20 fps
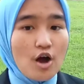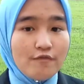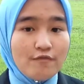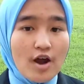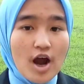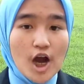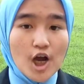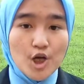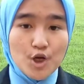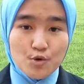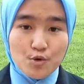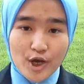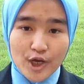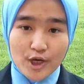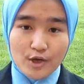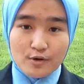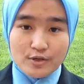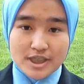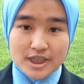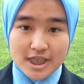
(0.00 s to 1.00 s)
of
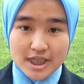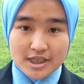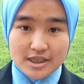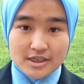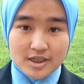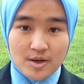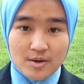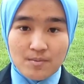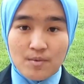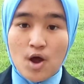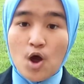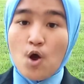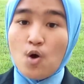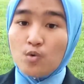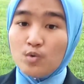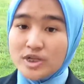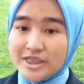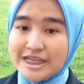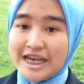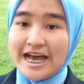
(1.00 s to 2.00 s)
Arduino system,
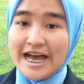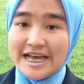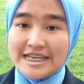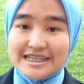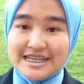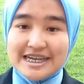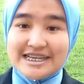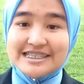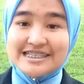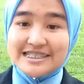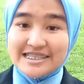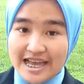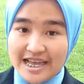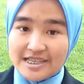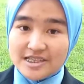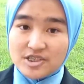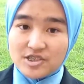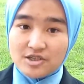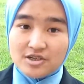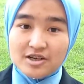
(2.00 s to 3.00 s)
which has a
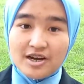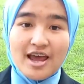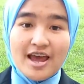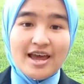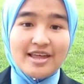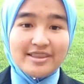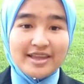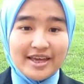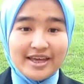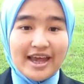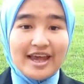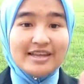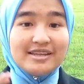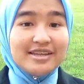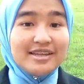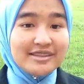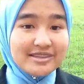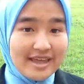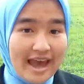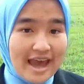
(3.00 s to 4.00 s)
sensor that can
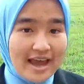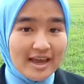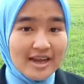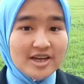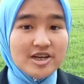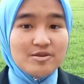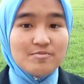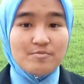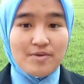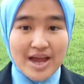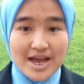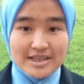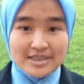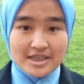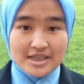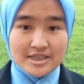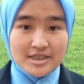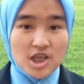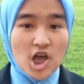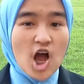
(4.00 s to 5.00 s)
detect the
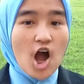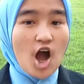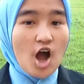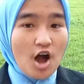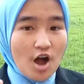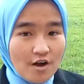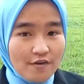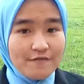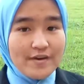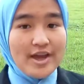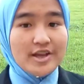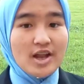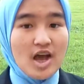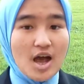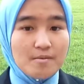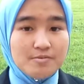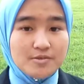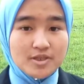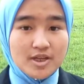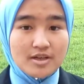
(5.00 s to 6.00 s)
presence of an
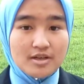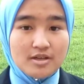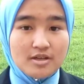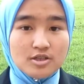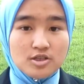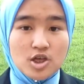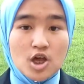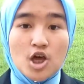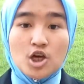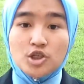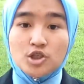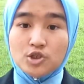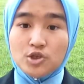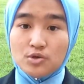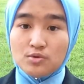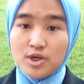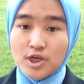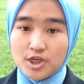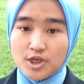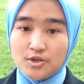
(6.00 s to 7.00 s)
obstacle
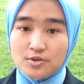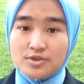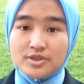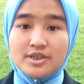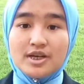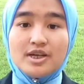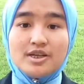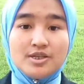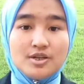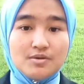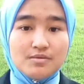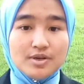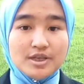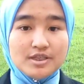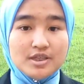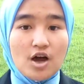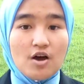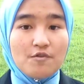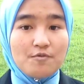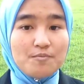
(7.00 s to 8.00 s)
to reduce the
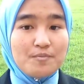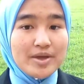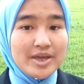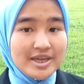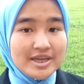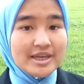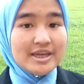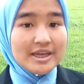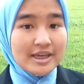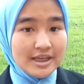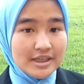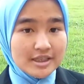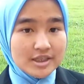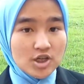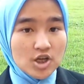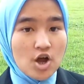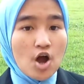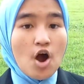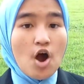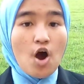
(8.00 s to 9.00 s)
risk of being hit
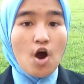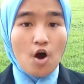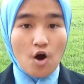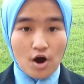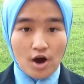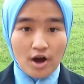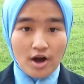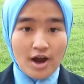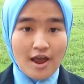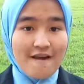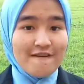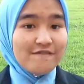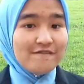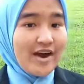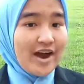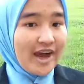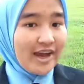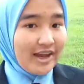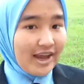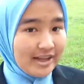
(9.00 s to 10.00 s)
or
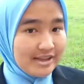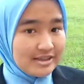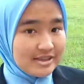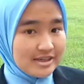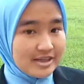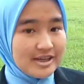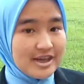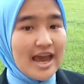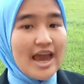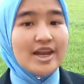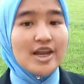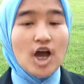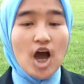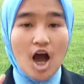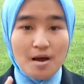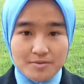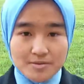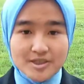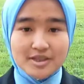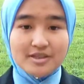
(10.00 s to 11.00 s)
violating an
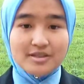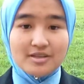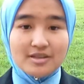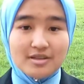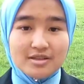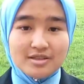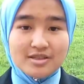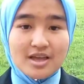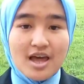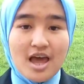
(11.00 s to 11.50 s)
obstacle.